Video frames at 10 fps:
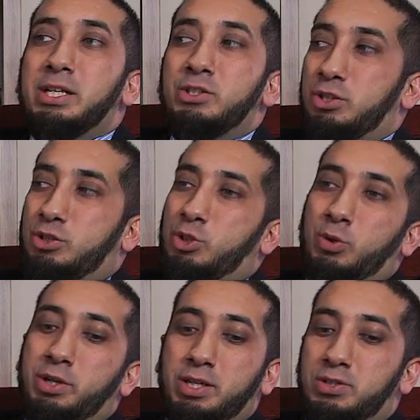didn't just
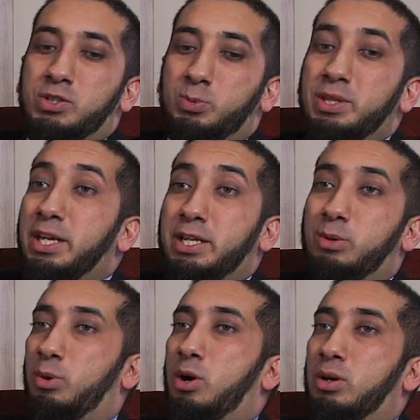destroy nations when they
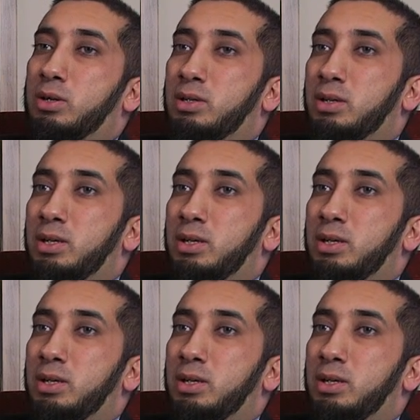did wrong.